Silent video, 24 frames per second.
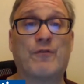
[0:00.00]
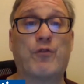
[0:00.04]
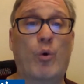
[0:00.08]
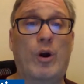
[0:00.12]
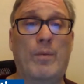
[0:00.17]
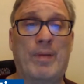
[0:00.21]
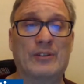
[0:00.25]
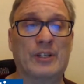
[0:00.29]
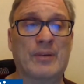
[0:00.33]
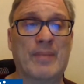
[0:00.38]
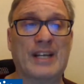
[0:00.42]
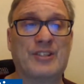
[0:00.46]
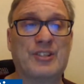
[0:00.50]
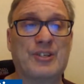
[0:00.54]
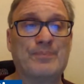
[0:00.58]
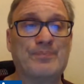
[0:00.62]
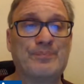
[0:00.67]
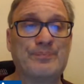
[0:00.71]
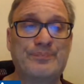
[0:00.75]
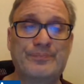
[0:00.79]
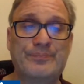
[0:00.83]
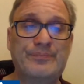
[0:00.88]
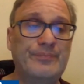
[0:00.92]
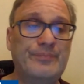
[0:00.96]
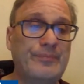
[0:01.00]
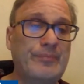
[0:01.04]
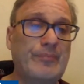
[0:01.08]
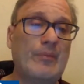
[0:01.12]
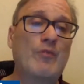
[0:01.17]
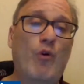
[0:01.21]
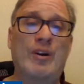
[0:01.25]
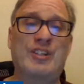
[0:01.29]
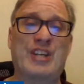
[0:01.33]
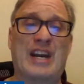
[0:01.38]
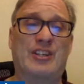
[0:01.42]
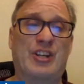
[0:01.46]
For his NHL
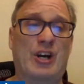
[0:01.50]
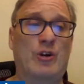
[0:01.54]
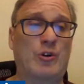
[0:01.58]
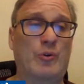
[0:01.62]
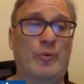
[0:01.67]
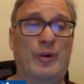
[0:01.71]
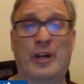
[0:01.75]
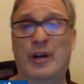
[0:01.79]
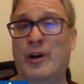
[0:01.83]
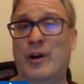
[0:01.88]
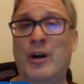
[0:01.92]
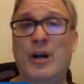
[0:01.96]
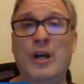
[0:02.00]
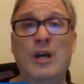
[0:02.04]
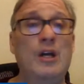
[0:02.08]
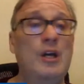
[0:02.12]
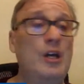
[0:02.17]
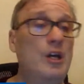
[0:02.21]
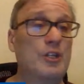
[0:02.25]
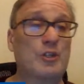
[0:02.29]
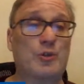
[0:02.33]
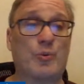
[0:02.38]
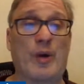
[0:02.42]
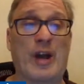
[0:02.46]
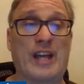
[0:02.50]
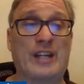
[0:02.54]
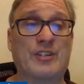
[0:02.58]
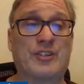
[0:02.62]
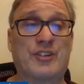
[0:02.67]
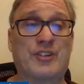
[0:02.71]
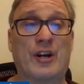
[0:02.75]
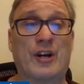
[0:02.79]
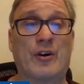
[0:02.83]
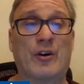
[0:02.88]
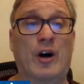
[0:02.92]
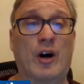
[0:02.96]
career,
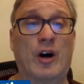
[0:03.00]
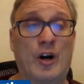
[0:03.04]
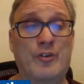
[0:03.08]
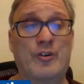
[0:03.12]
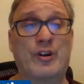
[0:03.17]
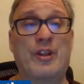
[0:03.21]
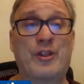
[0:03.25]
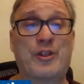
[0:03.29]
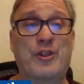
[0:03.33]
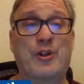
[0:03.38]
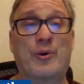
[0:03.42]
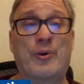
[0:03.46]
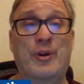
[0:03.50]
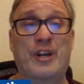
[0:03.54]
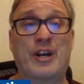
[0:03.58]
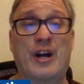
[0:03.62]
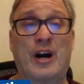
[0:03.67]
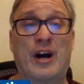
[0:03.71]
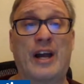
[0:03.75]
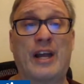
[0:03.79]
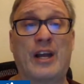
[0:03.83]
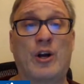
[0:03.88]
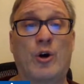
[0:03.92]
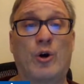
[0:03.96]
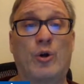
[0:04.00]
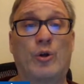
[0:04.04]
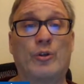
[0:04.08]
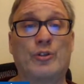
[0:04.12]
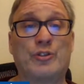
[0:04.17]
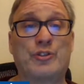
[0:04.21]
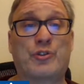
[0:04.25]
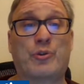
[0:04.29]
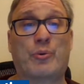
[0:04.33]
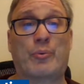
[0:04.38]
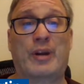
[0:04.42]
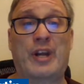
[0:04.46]
Dwayne Sutter, 139
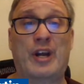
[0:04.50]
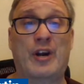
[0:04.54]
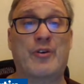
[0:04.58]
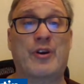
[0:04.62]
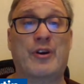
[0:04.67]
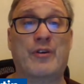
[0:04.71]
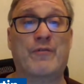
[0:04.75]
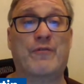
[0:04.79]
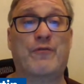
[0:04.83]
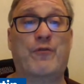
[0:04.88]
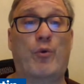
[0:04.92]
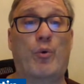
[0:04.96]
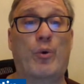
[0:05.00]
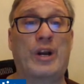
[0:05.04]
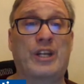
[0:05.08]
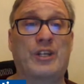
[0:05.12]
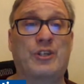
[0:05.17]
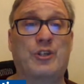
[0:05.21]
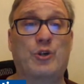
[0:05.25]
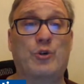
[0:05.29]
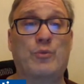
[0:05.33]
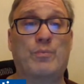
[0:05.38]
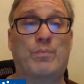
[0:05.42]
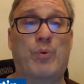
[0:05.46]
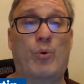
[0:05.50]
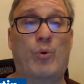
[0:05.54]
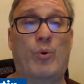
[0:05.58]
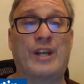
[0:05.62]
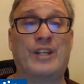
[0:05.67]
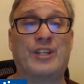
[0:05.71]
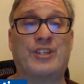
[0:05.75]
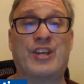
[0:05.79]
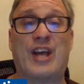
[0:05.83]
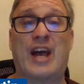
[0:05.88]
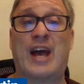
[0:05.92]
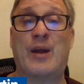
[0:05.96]
goals, 342
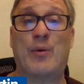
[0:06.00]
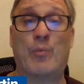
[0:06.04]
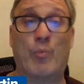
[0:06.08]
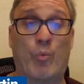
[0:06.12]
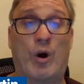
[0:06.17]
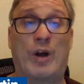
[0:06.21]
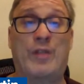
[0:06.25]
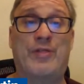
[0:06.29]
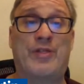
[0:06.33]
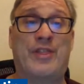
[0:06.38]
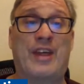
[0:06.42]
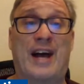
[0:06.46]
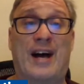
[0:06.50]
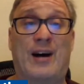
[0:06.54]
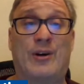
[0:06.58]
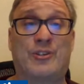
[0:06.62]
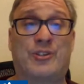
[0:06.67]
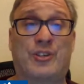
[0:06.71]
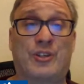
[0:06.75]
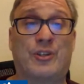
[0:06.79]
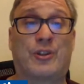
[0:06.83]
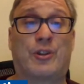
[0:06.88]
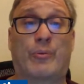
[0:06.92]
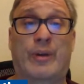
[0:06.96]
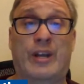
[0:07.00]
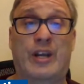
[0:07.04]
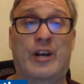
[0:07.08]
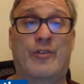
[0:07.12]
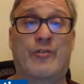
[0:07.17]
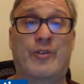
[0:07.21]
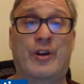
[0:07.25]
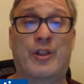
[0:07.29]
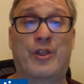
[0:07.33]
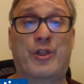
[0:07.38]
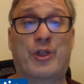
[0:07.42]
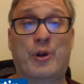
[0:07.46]
points, and
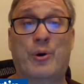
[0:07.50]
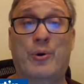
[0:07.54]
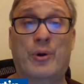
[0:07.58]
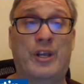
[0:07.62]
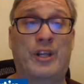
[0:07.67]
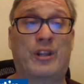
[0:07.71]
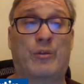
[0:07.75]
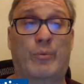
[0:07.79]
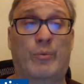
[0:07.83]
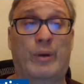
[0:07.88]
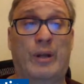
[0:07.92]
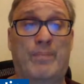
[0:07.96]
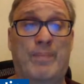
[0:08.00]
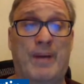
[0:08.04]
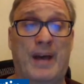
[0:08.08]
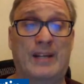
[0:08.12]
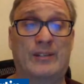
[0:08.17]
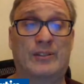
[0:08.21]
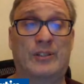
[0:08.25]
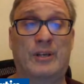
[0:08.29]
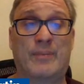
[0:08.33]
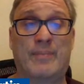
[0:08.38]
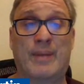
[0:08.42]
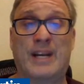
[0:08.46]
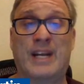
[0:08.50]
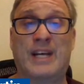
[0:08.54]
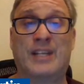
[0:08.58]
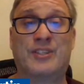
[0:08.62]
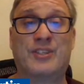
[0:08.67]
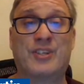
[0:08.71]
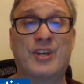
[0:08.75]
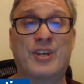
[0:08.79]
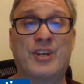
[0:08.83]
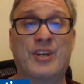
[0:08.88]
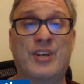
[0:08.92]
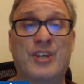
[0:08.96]
1,333 penalty
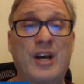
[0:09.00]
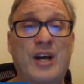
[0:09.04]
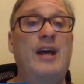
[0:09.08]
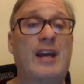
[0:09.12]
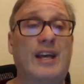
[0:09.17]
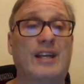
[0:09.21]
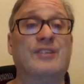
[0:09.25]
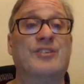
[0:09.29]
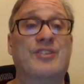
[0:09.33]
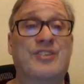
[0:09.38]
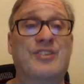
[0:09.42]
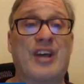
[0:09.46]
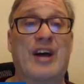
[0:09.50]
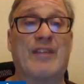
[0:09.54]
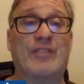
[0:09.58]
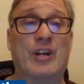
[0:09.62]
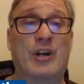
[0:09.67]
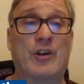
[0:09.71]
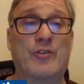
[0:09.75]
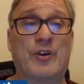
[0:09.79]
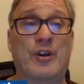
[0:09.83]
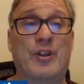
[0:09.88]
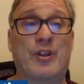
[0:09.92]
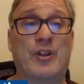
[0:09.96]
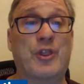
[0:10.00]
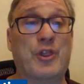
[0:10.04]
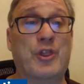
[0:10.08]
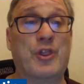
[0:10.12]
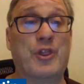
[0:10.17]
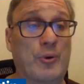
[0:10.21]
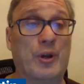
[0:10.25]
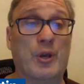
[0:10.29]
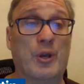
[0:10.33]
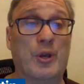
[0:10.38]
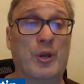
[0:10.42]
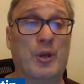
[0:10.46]
minutes in
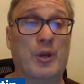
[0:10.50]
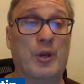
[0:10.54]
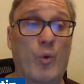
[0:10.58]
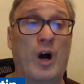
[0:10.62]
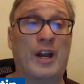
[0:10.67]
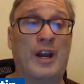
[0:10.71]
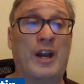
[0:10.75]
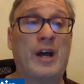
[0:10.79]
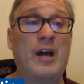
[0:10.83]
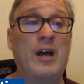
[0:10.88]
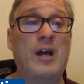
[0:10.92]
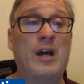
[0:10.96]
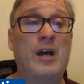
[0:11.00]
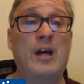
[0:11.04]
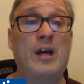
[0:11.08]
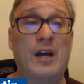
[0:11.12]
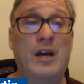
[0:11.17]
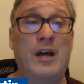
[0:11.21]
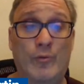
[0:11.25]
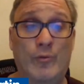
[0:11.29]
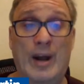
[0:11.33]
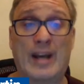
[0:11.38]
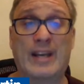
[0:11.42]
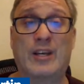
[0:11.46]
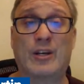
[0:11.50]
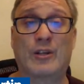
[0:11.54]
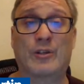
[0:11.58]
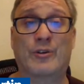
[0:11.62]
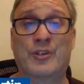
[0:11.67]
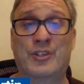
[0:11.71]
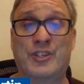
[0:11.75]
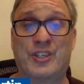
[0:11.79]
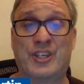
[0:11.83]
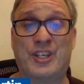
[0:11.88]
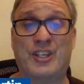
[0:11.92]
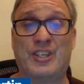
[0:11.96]
731
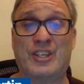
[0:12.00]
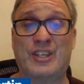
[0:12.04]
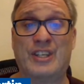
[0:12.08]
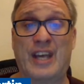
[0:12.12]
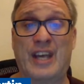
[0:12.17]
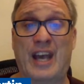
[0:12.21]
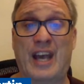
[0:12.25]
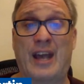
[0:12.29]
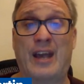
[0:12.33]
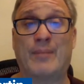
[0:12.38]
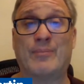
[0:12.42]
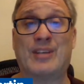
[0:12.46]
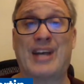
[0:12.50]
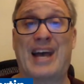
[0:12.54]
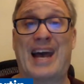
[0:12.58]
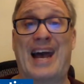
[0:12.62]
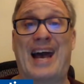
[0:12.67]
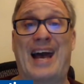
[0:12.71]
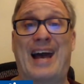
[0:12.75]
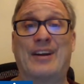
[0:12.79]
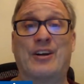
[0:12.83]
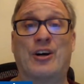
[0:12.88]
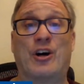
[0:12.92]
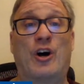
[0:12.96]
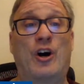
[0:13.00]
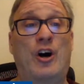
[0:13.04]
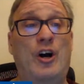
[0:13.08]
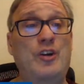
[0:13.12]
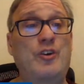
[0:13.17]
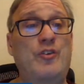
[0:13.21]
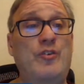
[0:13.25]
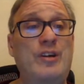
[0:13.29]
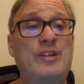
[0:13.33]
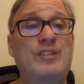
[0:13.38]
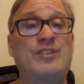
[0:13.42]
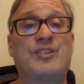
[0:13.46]
regular season games. Add
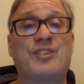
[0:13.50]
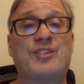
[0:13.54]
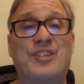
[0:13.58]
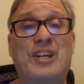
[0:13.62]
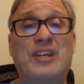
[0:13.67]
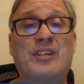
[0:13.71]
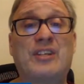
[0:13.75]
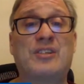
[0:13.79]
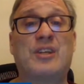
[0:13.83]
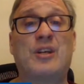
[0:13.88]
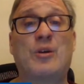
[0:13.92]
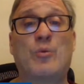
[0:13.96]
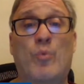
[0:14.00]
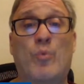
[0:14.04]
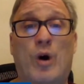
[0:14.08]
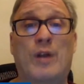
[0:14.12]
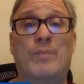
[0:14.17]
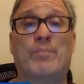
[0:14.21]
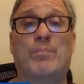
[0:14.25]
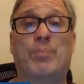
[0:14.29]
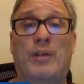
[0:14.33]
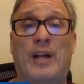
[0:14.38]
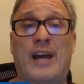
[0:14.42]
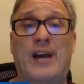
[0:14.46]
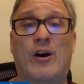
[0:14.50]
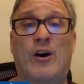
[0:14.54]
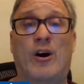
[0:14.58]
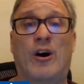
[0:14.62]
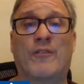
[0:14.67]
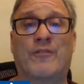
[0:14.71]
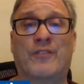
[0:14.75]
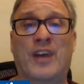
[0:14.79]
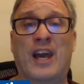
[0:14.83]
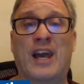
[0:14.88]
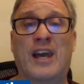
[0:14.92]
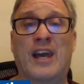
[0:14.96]
161
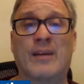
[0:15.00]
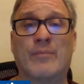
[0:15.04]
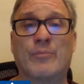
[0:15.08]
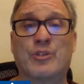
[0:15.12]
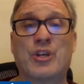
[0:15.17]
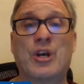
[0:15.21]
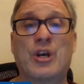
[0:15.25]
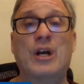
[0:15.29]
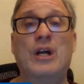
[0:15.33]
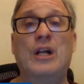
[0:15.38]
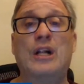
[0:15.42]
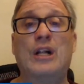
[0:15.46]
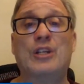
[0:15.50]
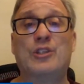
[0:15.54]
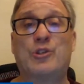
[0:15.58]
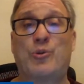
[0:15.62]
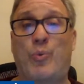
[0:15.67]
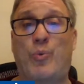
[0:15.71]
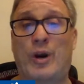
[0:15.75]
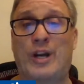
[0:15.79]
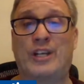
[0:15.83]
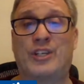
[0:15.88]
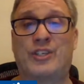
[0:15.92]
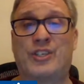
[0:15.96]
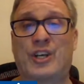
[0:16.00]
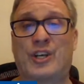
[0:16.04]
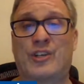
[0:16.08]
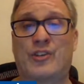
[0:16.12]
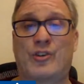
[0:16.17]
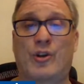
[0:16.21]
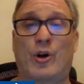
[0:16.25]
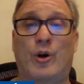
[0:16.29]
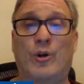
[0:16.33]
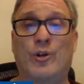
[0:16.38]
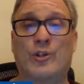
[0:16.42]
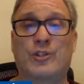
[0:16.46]
playoff games,
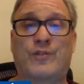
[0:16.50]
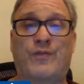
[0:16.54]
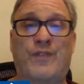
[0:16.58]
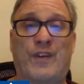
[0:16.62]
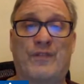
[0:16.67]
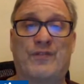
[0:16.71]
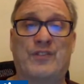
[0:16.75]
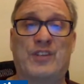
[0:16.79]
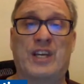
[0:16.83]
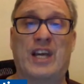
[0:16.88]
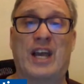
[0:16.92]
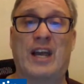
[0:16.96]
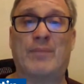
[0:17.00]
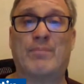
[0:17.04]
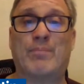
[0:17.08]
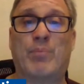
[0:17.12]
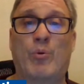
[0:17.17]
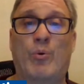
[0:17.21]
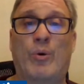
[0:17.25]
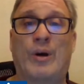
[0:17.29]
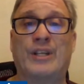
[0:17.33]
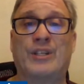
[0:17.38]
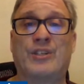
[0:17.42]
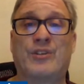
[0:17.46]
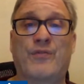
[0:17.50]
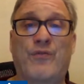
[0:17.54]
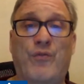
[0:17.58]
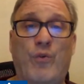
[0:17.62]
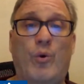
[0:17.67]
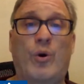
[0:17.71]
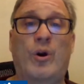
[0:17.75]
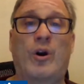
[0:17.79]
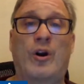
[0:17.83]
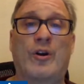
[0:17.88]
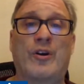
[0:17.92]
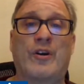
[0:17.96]
26 goals, 58 points,
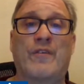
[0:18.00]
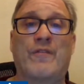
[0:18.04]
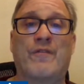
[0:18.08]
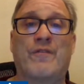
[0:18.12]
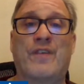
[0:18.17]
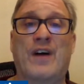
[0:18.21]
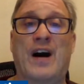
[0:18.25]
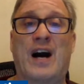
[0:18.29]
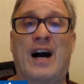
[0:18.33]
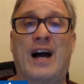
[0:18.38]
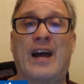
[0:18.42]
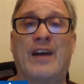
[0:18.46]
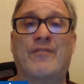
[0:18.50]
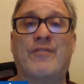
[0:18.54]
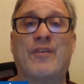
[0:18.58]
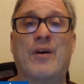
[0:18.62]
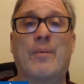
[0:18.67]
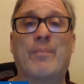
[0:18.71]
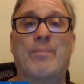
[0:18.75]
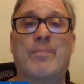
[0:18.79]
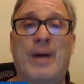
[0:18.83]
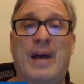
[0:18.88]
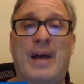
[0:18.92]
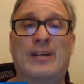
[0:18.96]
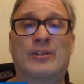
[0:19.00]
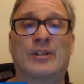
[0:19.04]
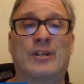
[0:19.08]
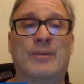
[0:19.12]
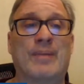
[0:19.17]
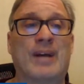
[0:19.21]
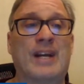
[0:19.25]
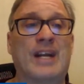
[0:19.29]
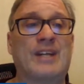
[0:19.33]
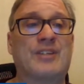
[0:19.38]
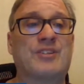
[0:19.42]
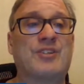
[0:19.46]
405
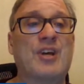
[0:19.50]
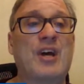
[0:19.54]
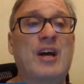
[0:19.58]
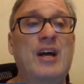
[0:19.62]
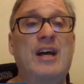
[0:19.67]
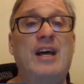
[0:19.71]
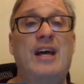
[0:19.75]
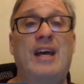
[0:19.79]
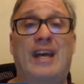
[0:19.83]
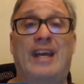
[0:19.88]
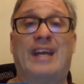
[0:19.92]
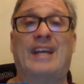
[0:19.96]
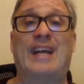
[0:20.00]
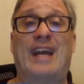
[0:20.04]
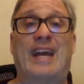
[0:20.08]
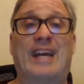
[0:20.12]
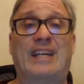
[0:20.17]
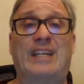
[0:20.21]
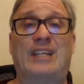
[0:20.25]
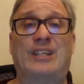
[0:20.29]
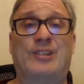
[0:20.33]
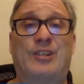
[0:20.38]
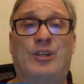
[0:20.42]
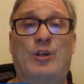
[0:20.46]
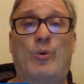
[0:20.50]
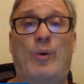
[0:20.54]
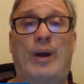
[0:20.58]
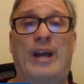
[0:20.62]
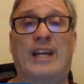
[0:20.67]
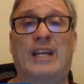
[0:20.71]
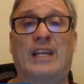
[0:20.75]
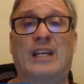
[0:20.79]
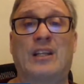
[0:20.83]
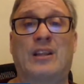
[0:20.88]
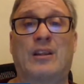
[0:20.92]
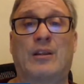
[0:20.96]
penalty minutes. In
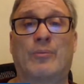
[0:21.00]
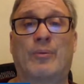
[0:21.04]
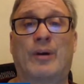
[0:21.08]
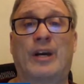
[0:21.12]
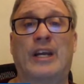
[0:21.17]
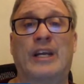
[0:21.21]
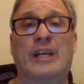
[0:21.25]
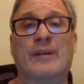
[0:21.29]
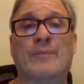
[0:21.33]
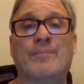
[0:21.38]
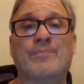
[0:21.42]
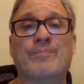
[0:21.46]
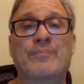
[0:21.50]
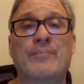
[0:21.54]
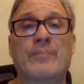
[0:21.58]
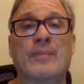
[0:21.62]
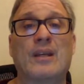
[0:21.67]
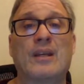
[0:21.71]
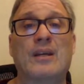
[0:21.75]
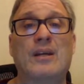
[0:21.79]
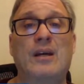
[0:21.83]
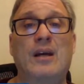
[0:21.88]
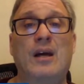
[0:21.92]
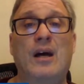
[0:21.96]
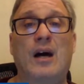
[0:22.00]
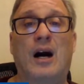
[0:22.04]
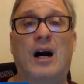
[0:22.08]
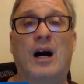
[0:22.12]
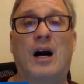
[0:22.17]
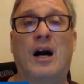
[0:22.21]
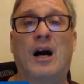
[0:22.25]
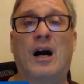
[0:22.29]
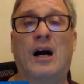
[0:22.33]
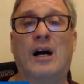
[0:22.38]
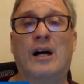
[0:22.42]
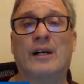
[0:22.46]
82-83,
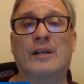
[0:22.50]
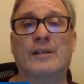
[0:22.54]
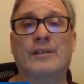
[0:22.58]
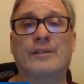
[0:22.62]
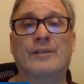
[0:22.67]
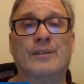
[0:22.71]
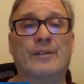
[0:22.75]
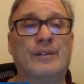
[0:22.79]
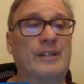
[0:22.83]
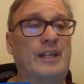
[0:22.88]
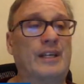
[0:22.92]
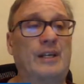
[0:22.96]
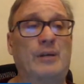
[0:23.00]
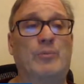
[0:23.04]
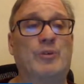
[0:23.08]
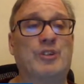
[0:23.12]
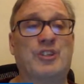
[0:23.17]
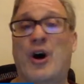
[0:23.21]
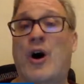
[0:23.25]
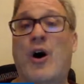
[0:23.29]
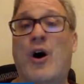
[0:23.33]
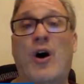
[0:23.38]
he was